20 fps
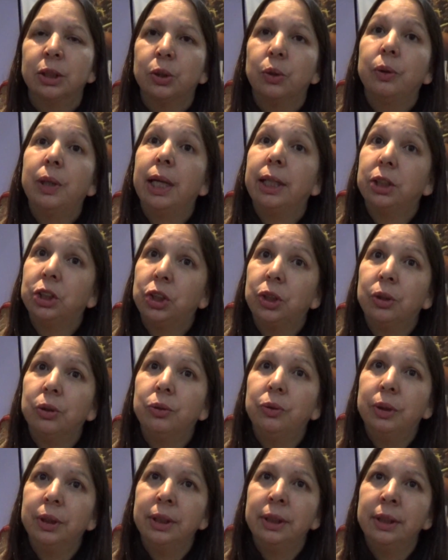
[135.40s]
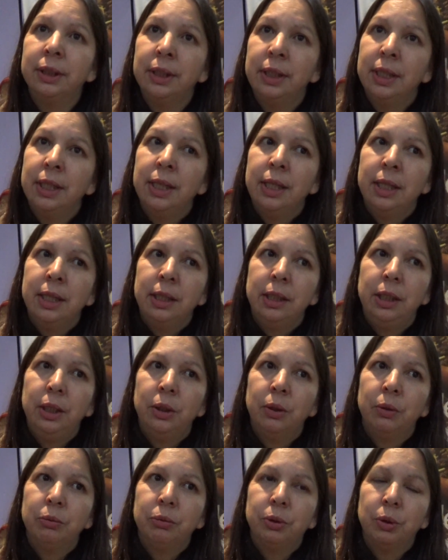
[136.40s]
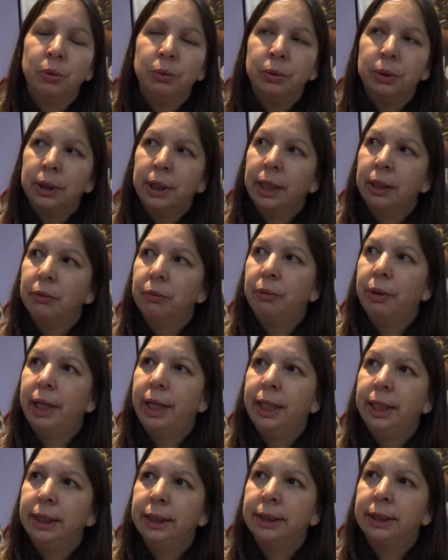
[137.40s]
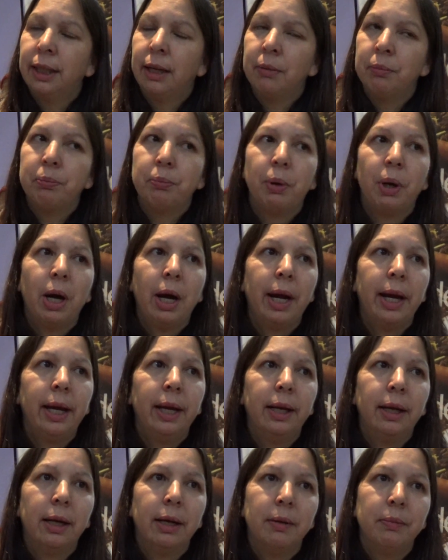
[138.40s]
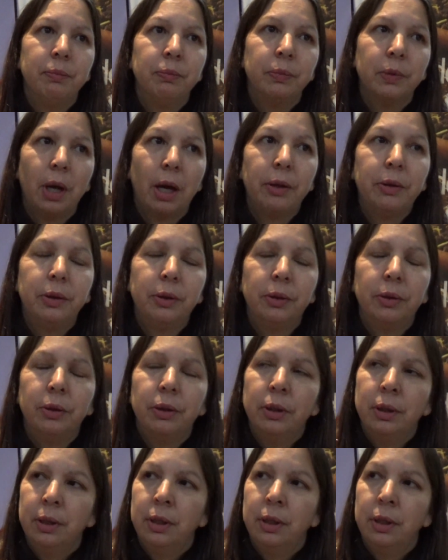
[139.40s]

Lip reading: so that children, don't get raised up by other